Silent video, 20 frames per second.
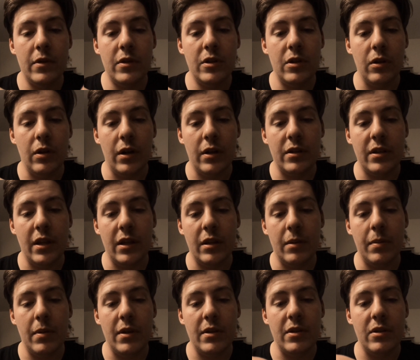Still got to
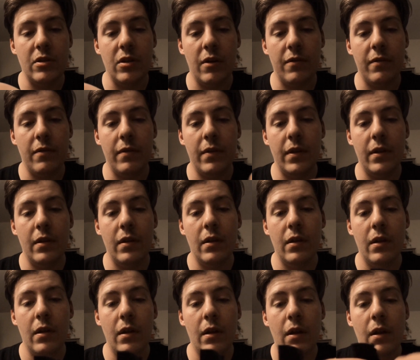take the pieces off of it.
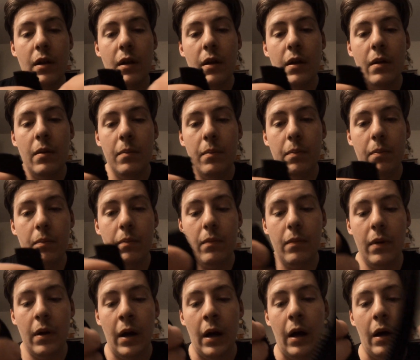
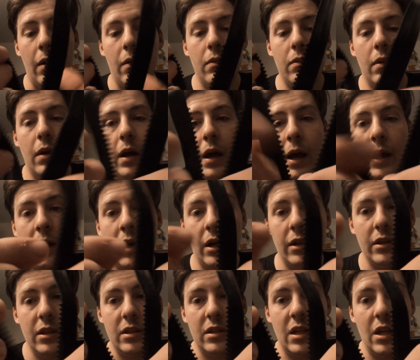I
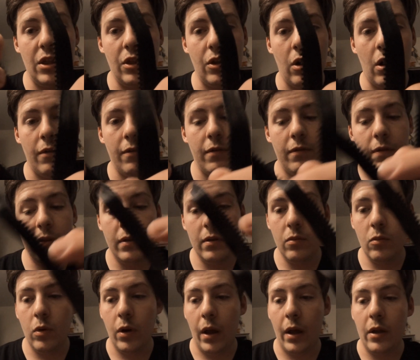cut the teeth off of
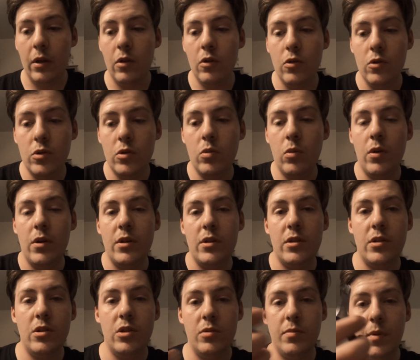it. What I used
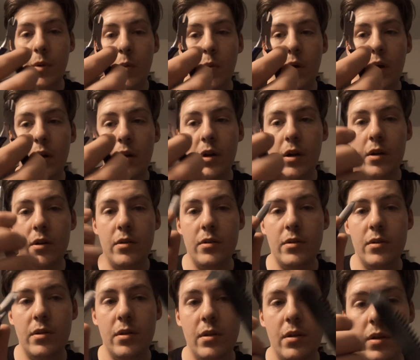was just my wire
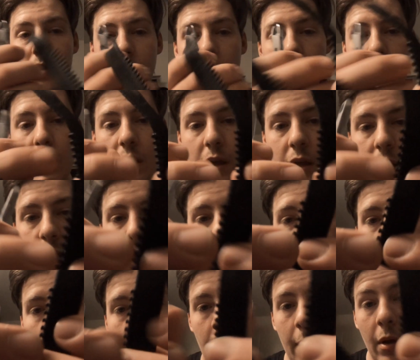cutters,
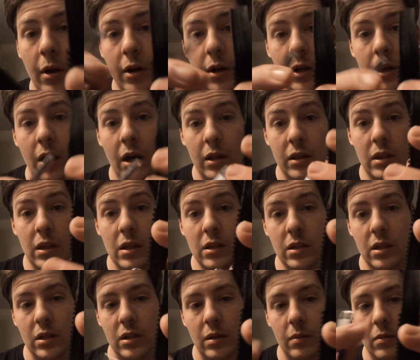and I'm not going to cut
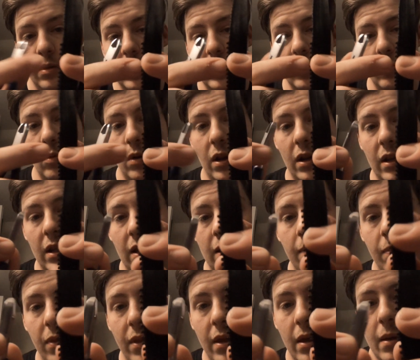these because this is what I
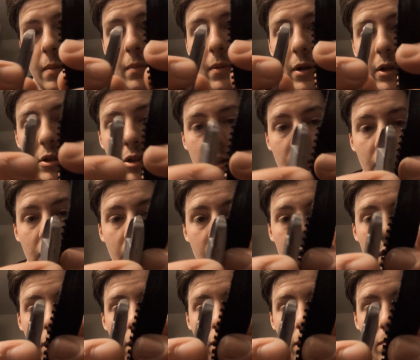need, but I took
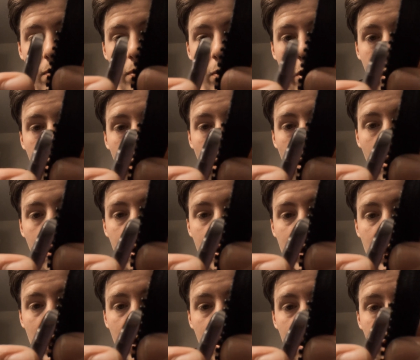it, put it on
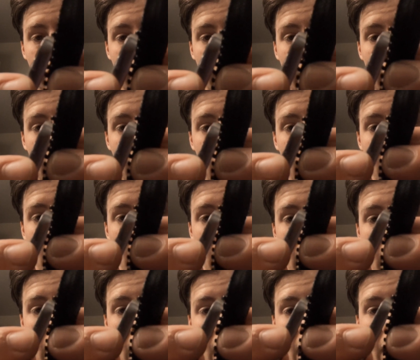the teeth like that,
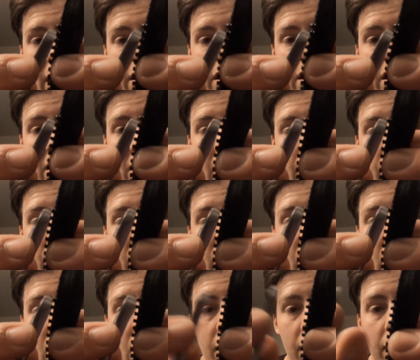and I snipped
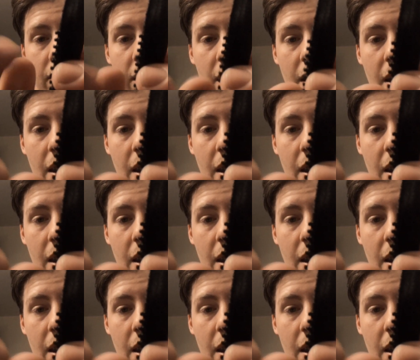it off.